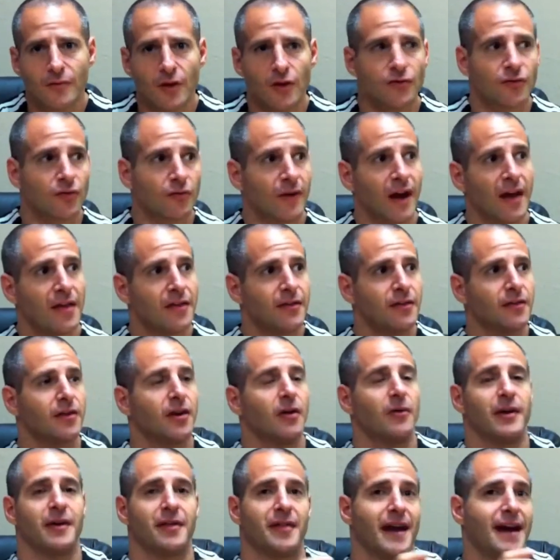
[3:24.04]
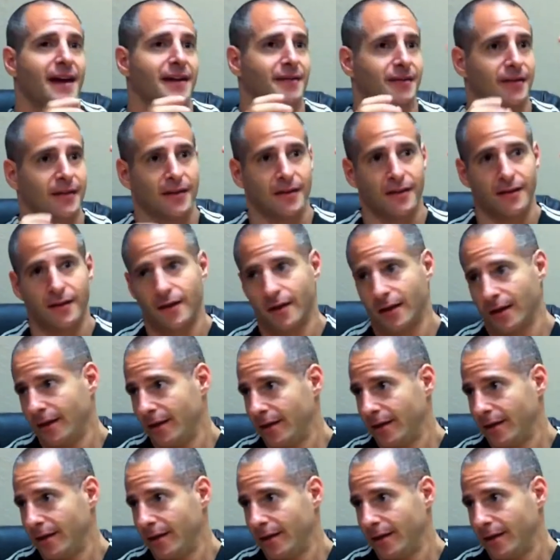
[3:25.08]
So rather than going, that's a